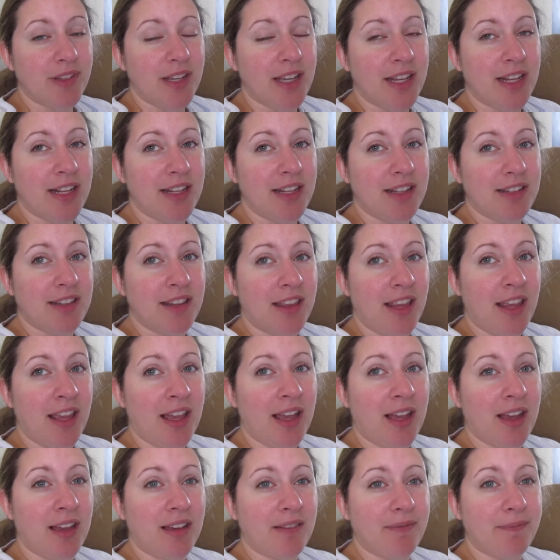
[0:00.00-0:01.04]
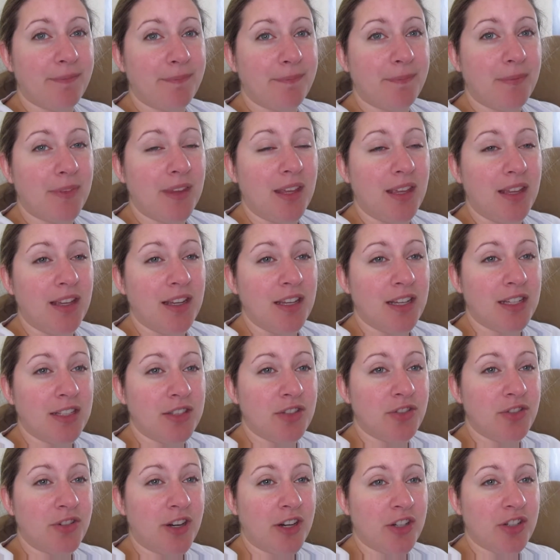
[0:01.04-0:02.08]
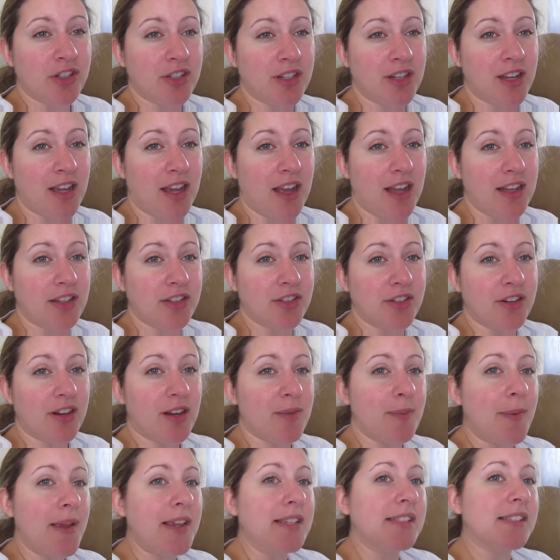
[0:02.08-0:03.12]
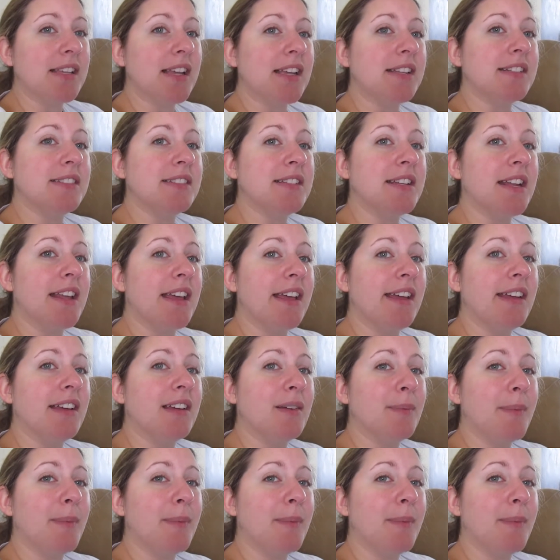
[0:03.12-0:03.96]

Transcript: It the uh, construction gods are on my side today.